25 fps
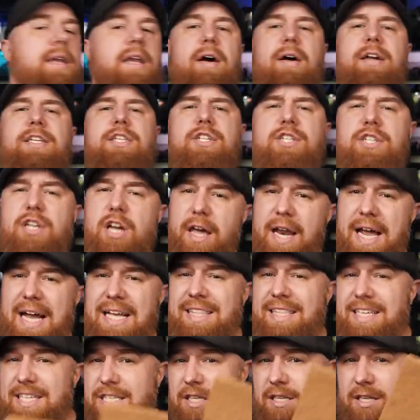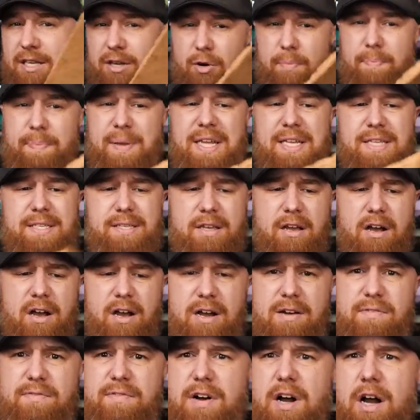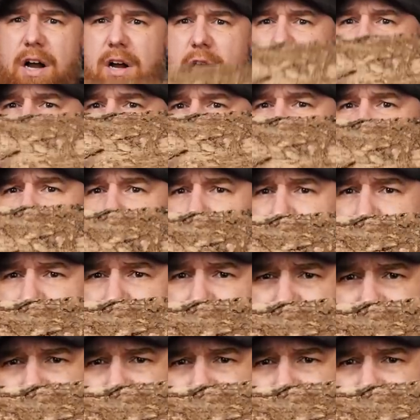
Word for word: Now, I just cut out this little piece of cork bark.